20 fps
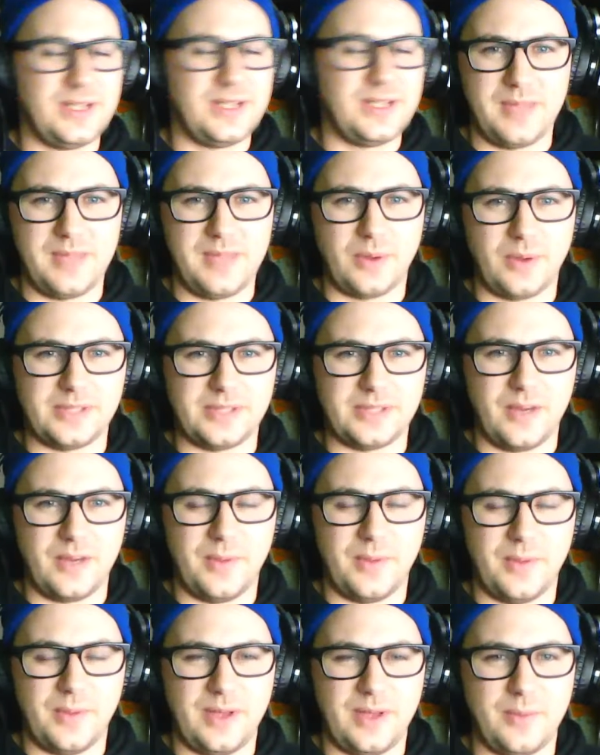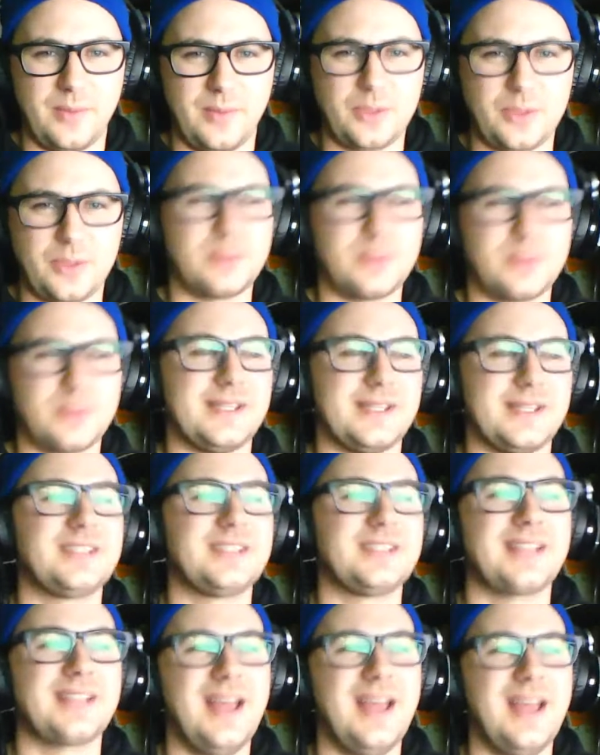me at the rose ceremony?" Which was
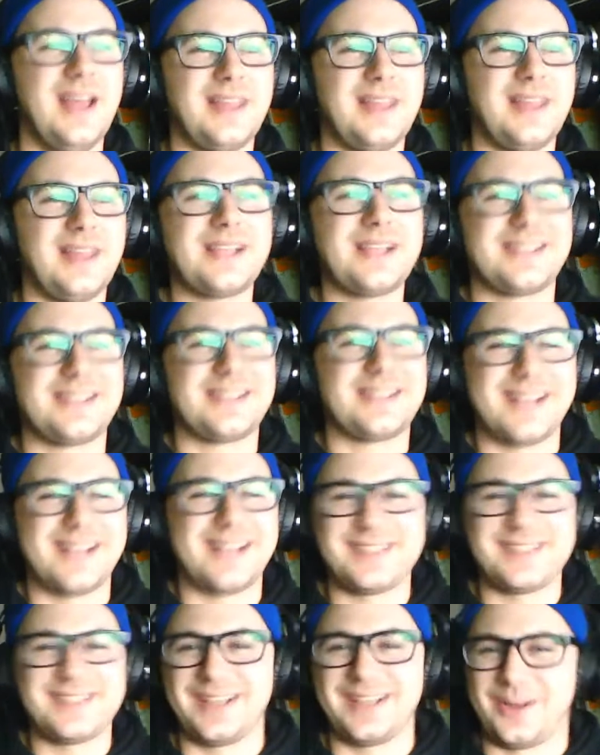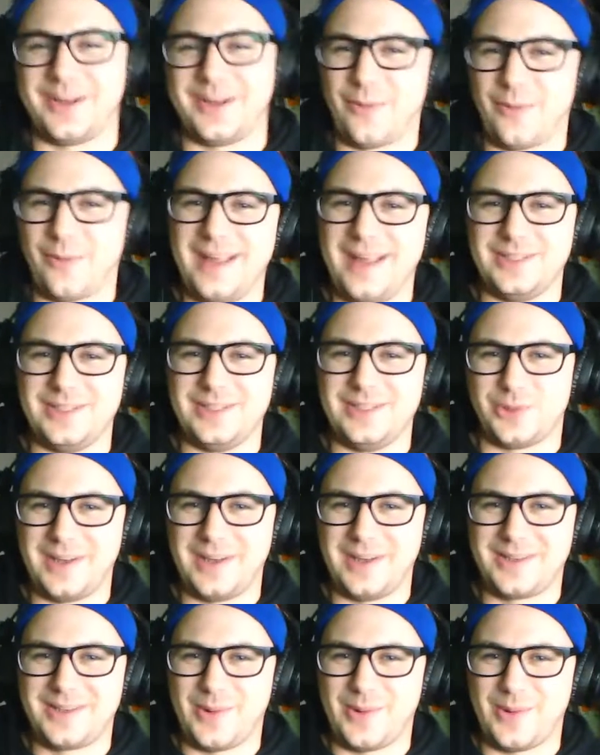that was like such a great
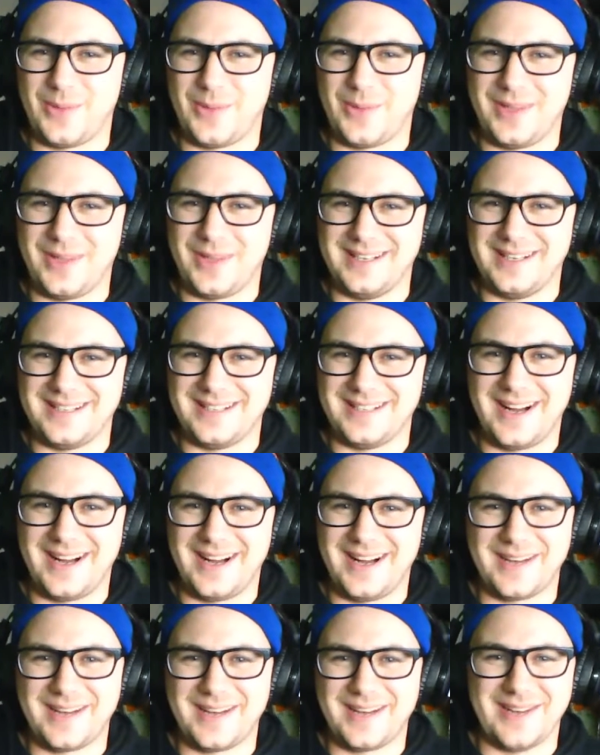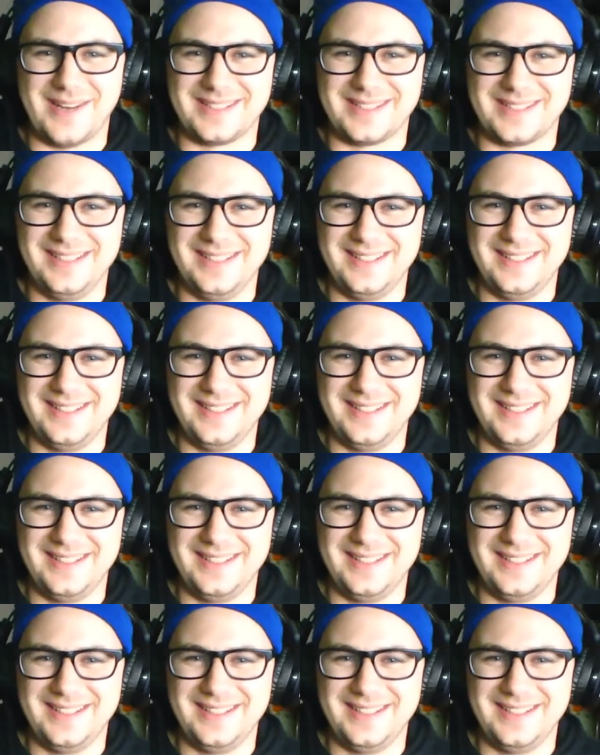drunk girl thing to talk about.